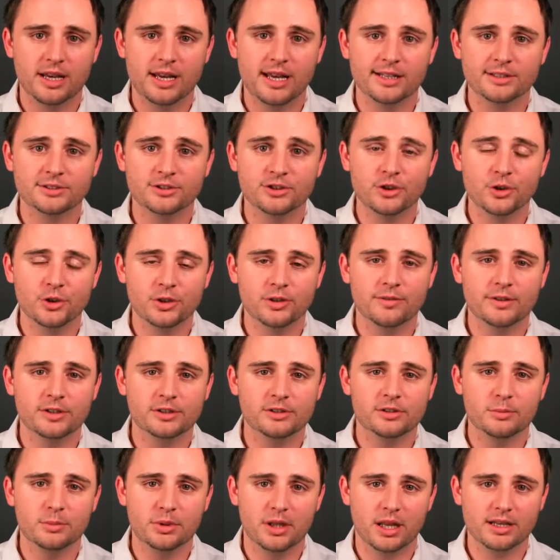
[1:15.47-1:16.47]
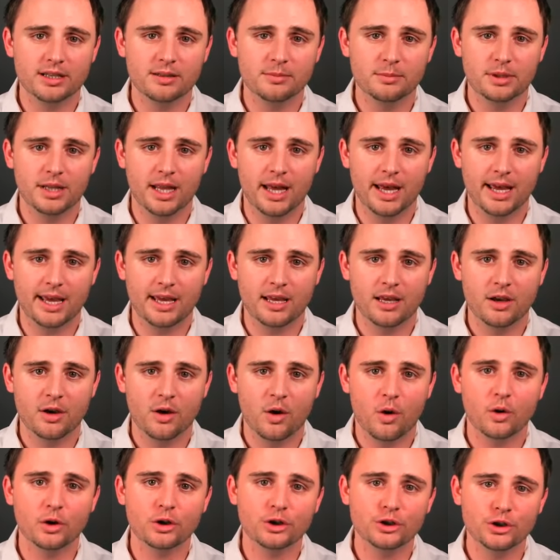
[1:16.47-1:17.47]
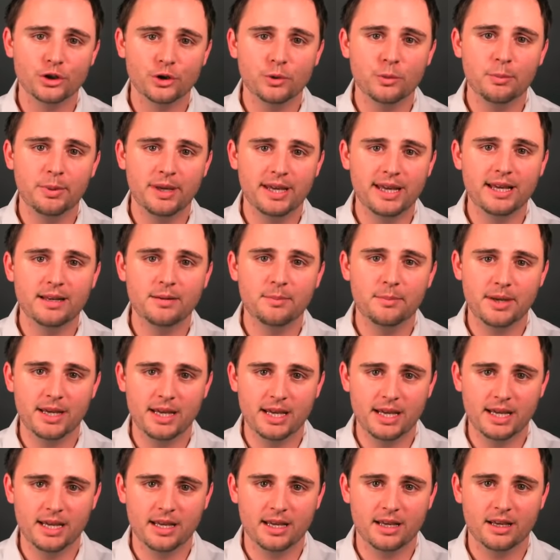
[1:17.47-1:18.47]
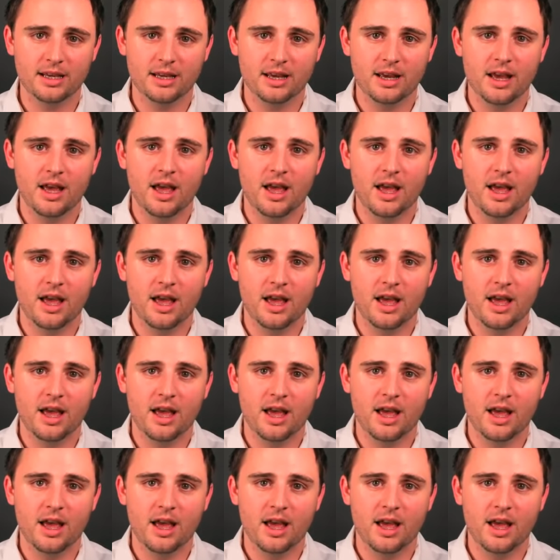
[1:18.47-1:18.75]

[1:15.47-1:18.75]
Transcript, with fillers: is Universal Plug and Play, or U P n P,